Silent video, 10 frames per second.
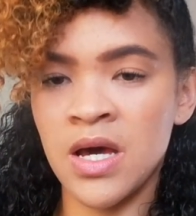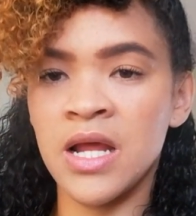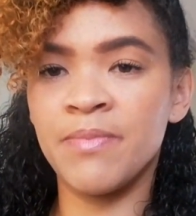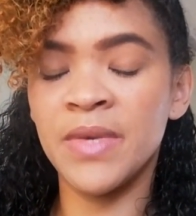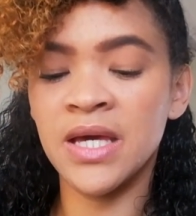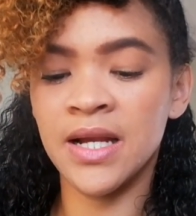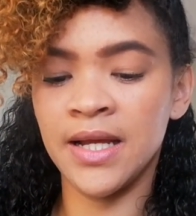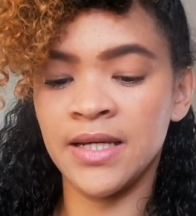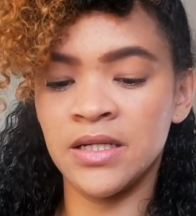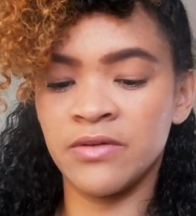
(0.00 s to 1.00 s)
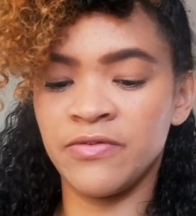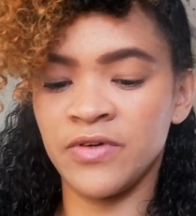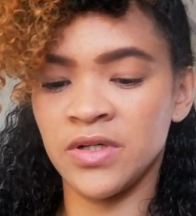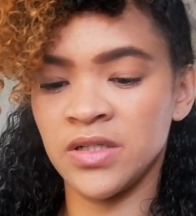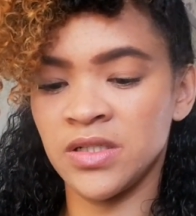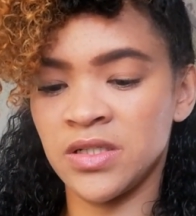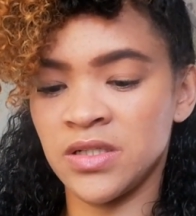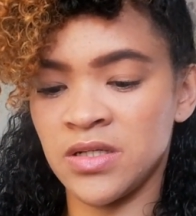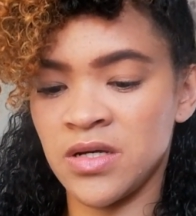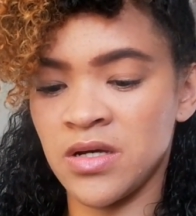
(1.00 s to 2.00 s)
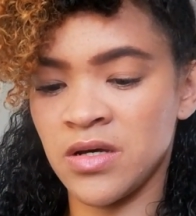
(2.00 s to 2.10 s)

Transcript: Let me clean it first,